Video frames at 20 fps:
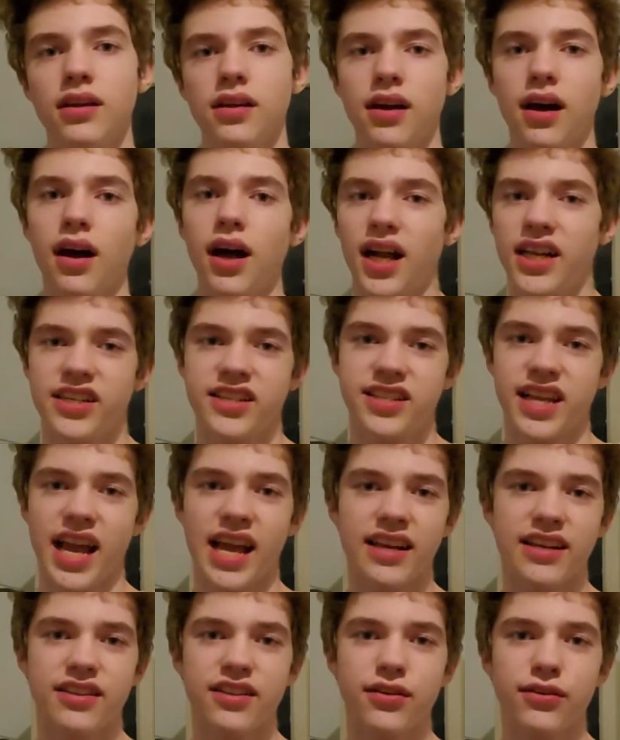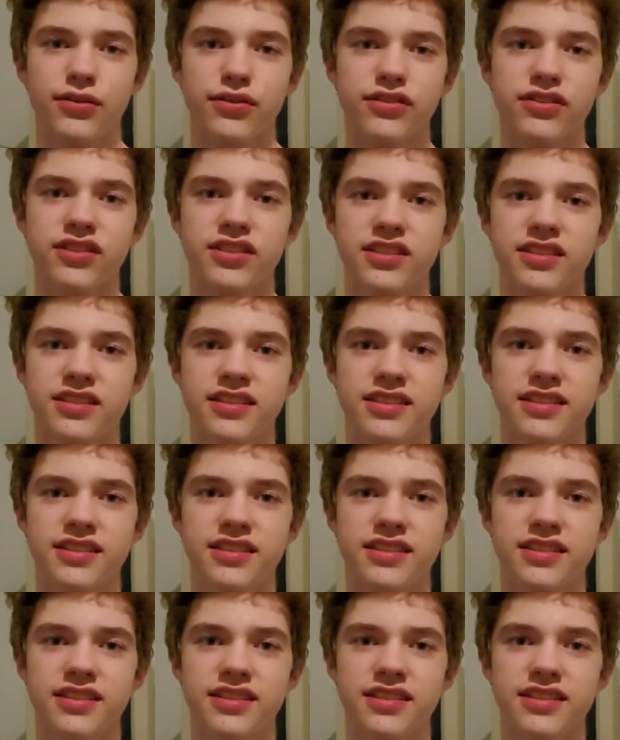I just added those.